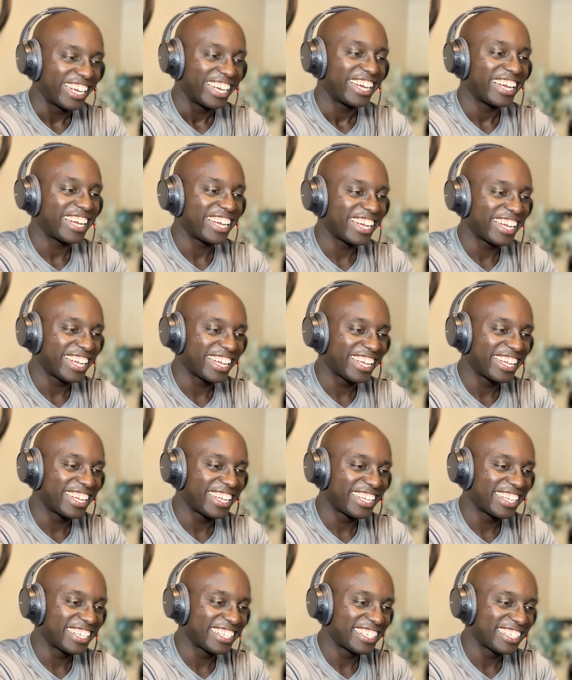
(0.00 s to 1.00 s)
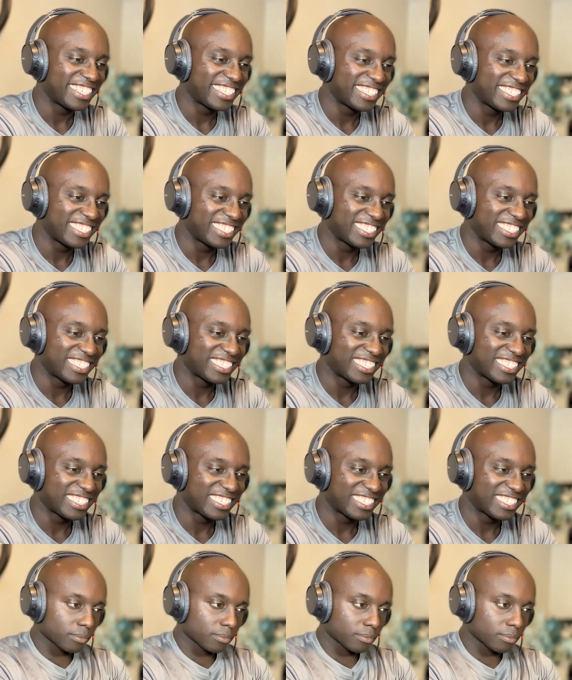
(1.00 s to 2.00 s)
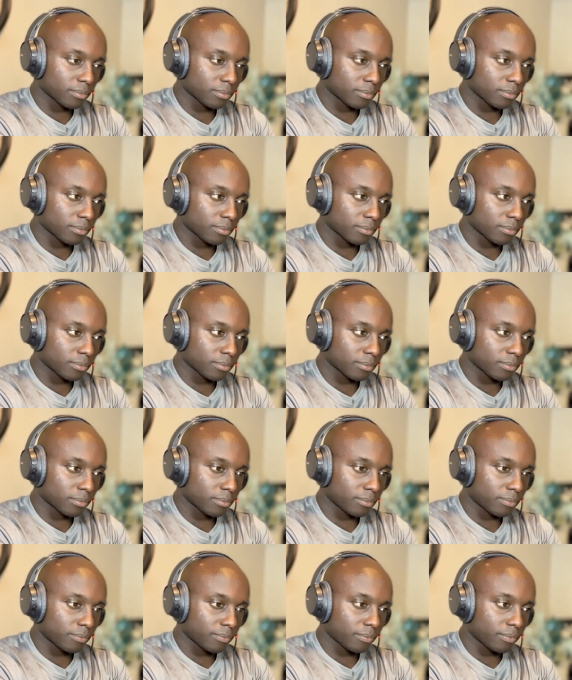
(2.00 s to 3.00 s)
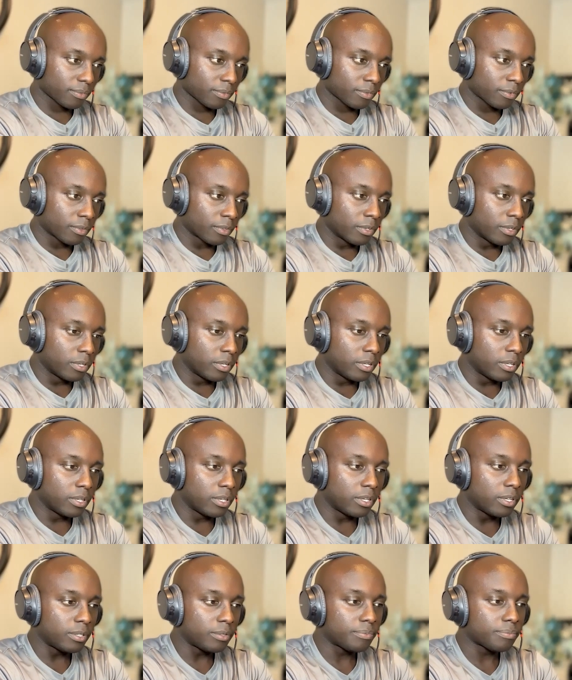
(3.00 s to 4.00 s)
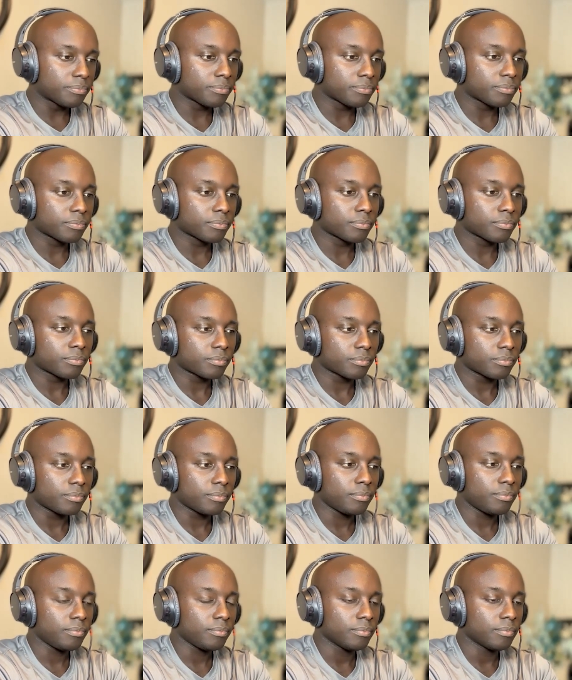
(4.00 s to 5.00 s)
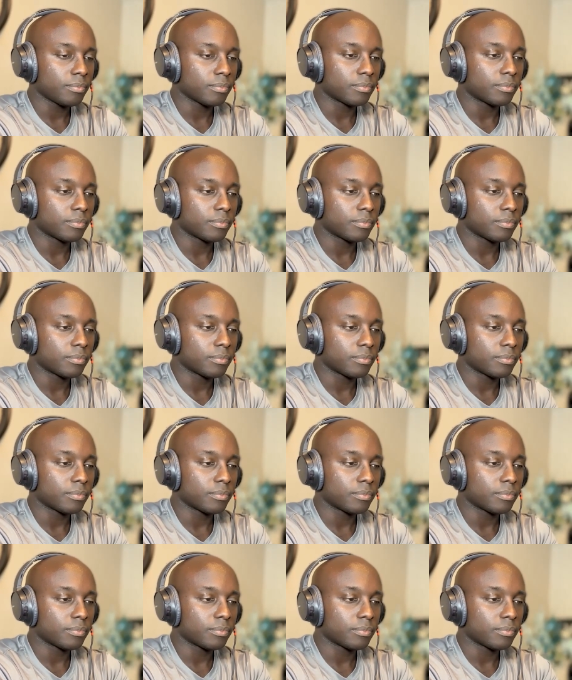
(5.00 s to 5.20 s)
No one is speaking in this clip.